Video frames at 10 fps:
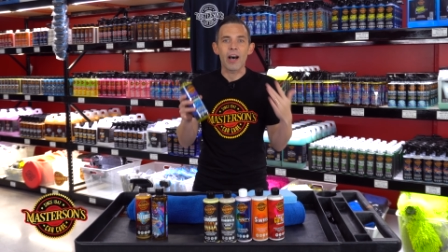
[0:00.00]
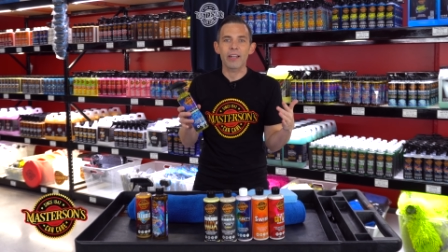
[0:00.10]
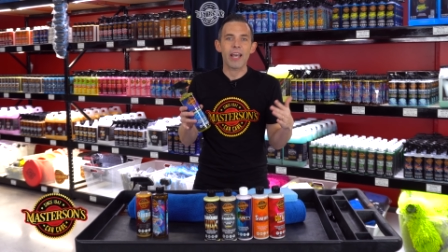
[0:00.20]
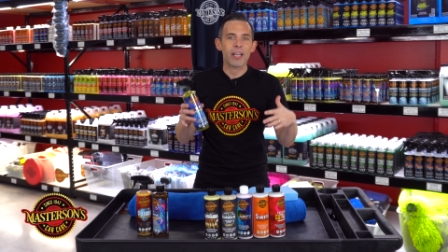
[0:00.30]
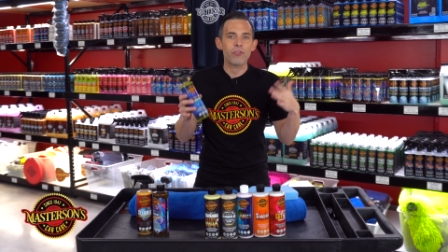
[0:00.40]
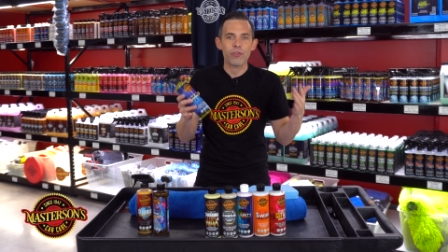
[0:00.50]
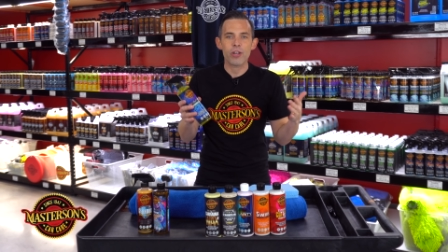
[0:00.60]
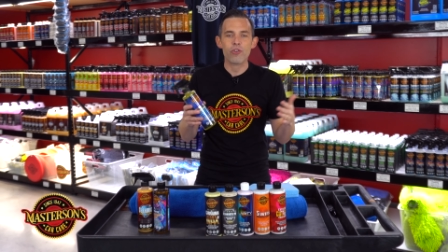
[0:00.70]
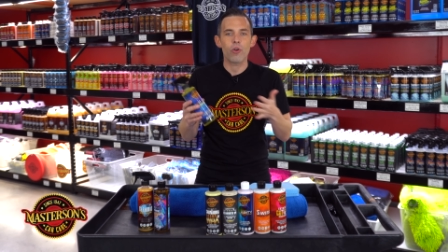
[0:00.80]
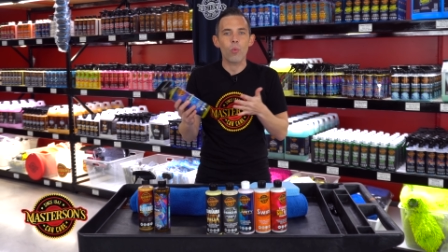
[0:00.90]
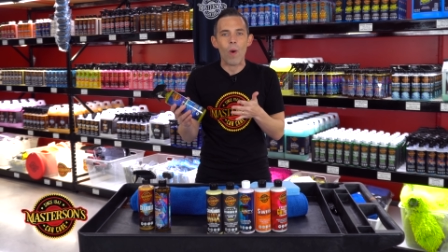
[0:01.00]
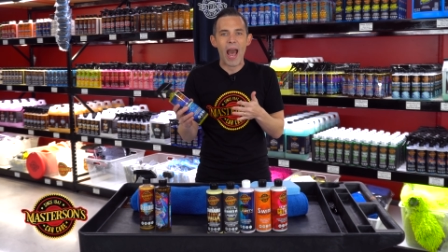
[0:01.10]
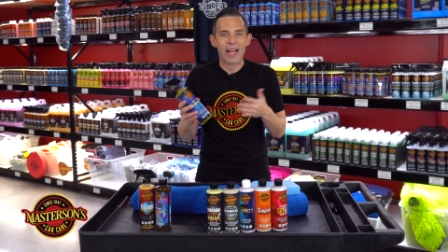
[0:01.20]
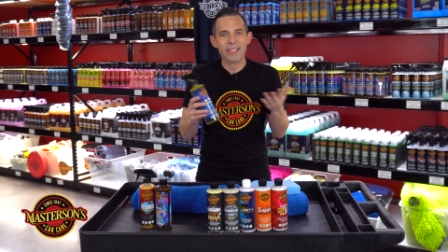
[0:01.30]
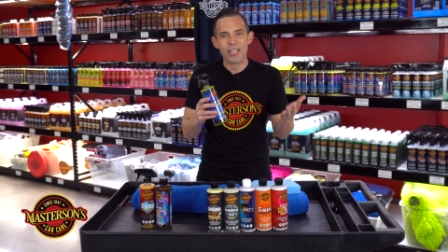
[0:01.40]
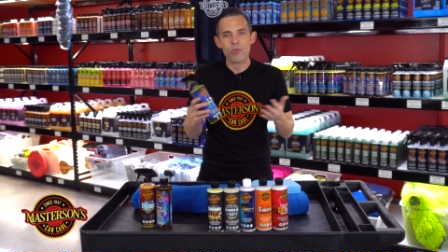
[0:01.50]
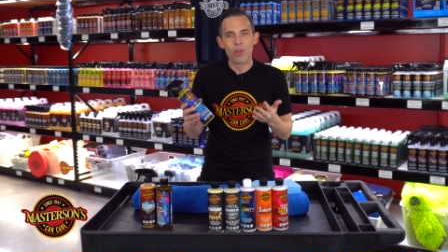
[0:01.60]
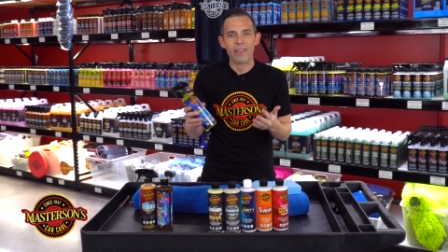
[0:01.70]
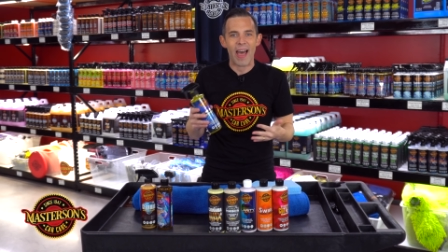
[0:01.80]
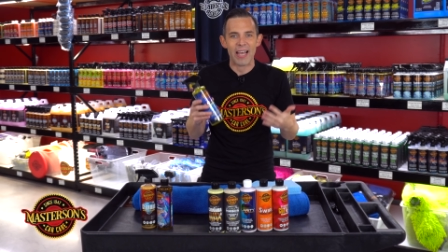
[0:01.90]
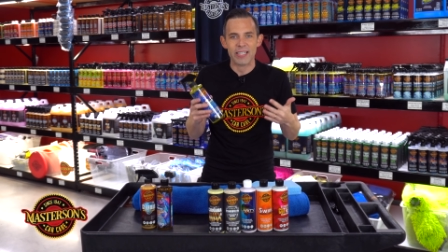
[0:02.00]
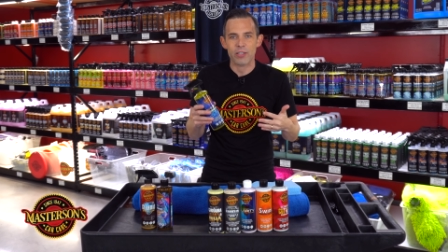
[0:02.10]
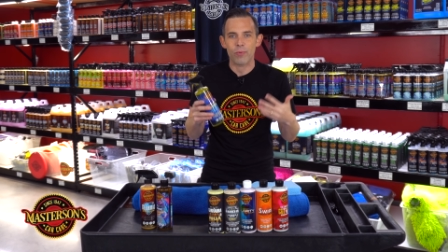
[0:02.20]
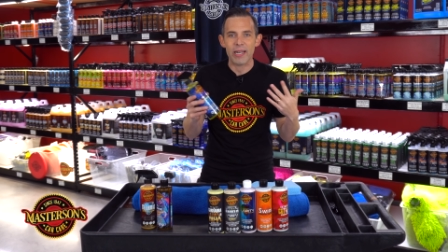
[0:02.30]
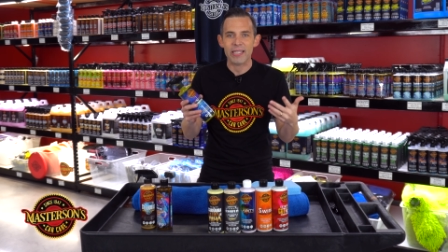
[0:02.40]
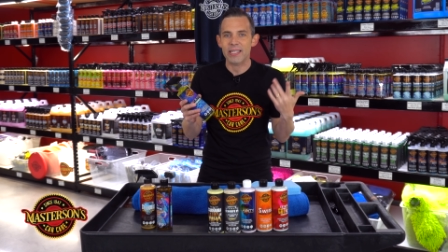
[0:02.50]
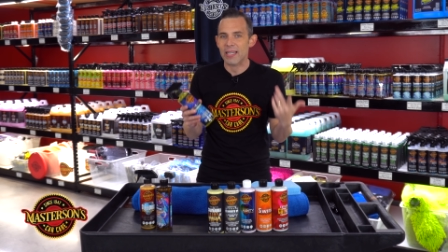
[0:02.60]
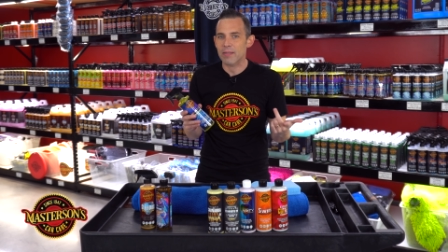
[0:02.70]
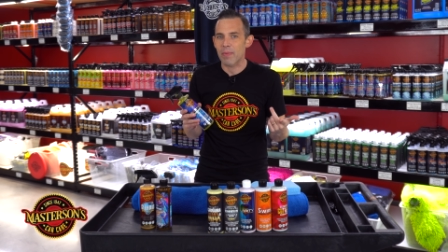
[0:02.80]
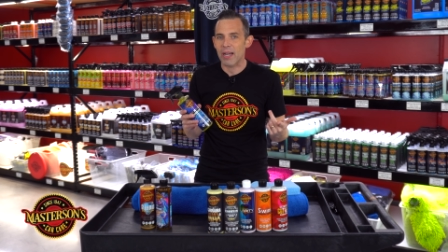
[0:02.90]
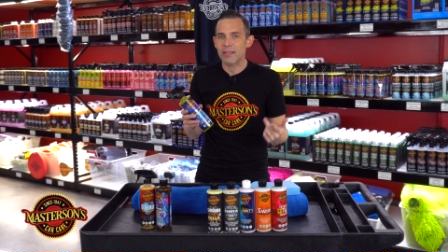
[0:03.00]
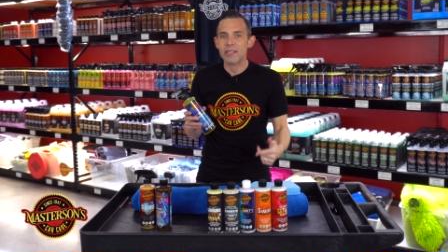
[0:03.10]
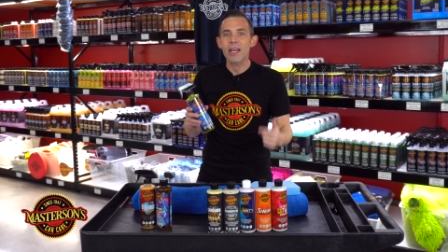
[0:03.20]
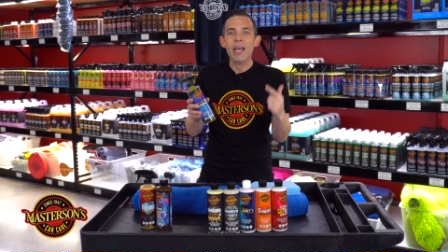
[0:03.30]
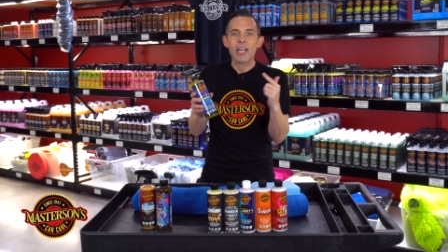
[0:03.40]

unlike a traditional wax that usually lasts three to six months.